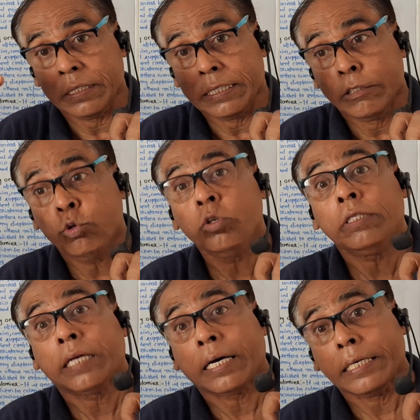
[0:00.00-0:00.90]
use
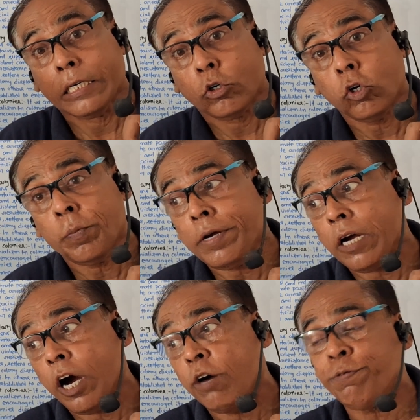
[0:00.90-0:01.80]
the economic
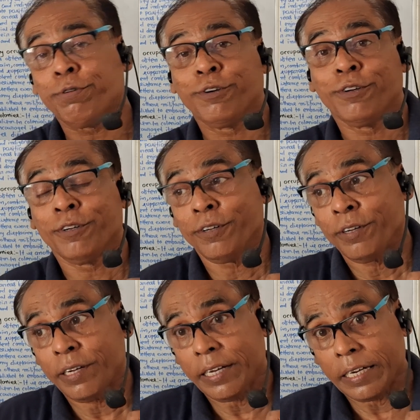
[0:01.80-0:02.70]
of
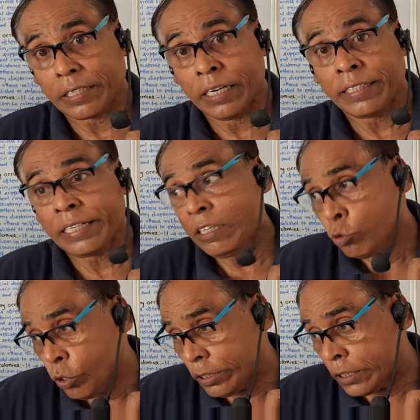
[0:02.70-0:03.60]
a country
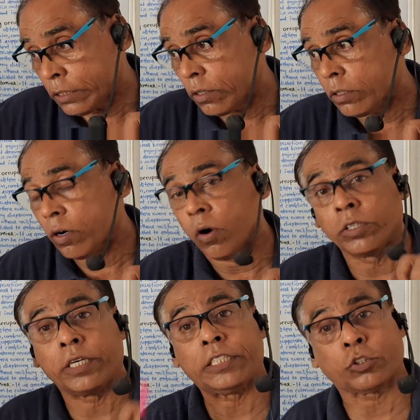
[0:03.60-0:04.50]
which is
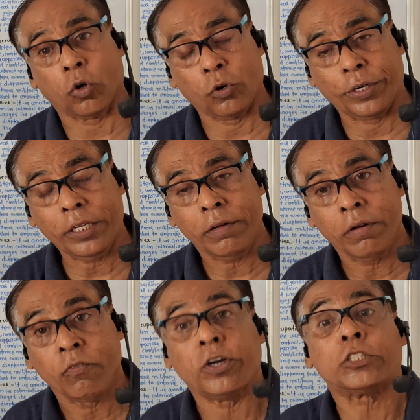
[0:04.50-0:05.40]
under its colony
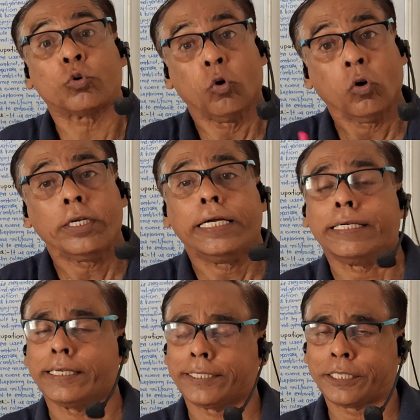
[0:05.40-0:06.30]
for its own
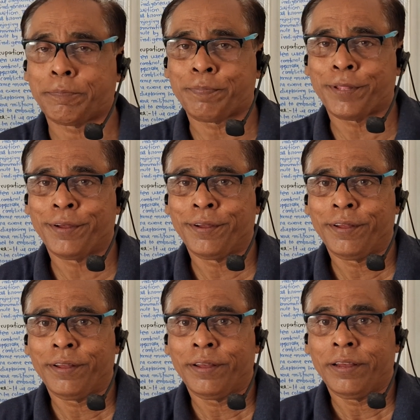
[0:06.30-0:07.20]
interest,
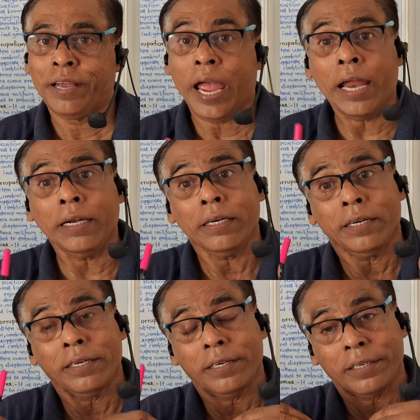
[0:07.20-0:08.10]
and
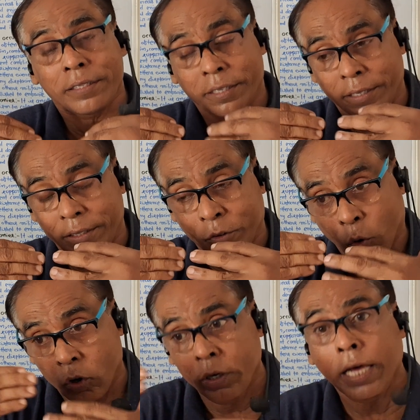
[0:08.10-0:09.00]
the
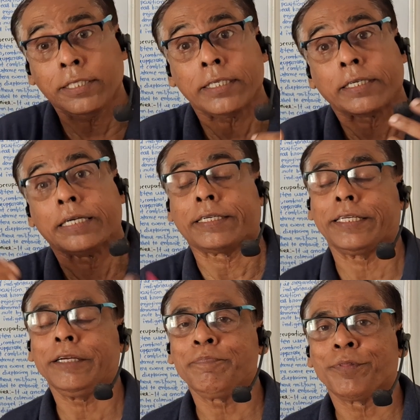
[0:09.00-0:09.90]
colonizing
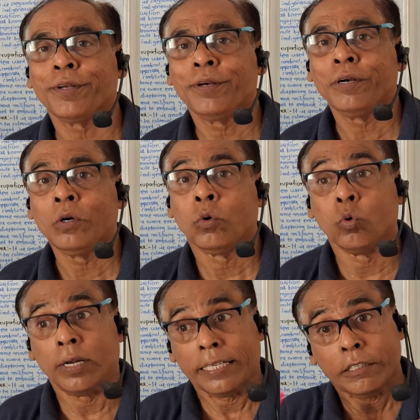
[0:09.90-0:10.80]
country
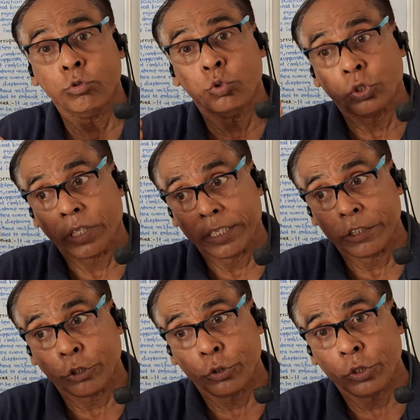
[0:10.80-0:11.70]
will use the
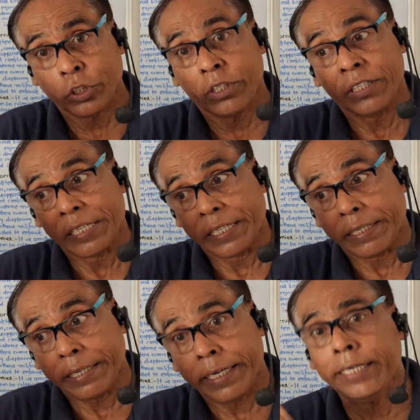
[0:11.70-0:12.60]
resource,
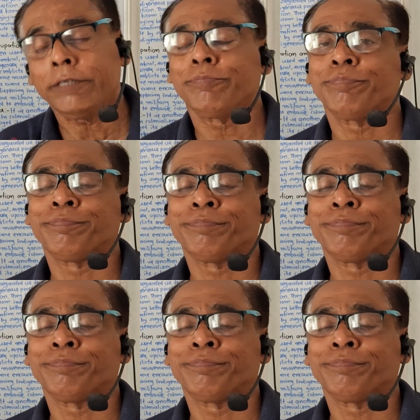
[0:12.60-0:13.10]
trade,